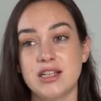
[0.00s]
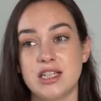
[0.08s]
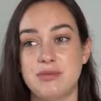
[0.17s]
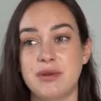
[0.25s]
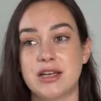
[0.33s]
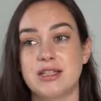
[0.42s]

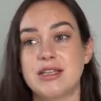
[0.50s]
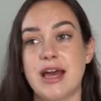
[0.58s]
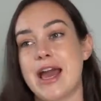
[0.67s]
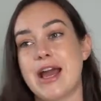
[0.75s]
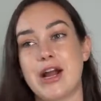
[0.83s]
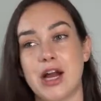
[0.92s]
just because
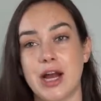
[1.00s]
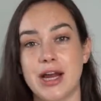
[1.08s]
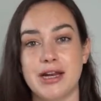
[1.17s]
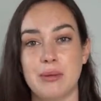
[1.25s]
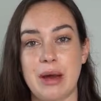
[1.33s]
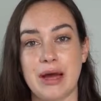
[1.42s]
the air
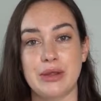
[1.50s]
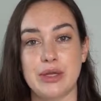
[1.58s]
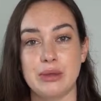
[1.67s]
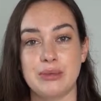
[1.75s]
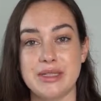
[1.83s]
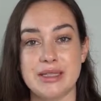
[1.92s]
in a
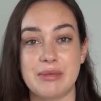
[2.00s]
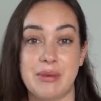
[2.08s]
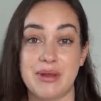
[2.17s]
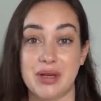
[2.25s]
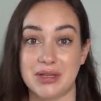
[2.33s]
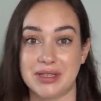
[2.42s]
bathroom is
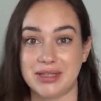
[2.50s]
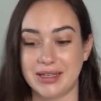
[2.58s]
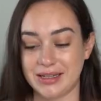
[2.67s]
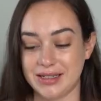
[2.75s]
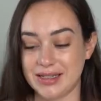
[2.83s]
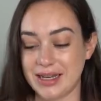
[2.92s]
maybe not the
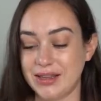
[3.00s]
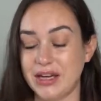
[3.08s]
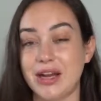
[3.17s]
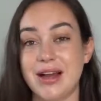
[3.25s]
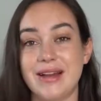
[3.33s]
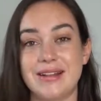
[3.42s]
cleanest
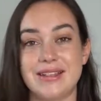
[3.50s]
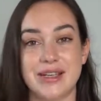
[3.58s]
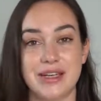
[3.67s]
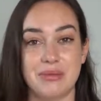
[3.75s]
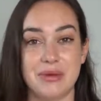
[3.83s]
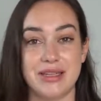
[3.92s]
either, and it's
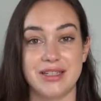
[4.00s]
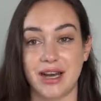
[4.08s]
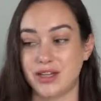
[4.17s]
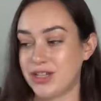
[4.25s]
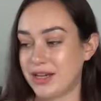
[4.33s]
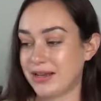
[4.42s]
going to be
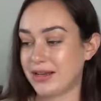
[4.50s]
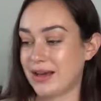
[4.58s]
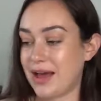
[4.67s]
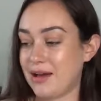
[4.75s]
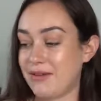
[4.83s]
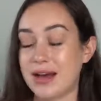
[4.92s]
touching,
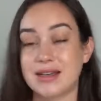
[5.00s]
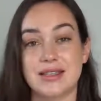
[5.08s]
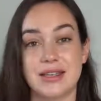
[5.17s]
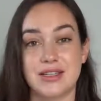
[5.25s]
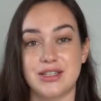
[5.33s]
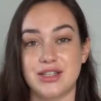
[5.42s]
have
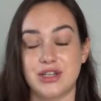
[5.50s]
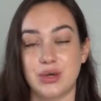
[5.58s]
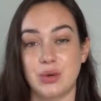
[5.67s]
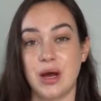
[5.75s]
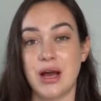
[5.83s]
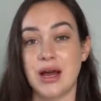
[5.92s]
access
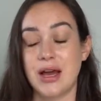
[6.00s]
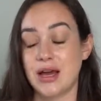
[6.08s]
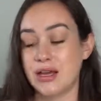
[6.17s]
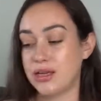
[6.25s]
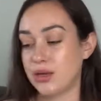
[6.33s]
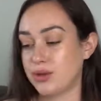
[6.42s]
to,
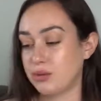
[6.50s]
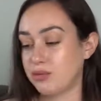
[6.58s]
you know,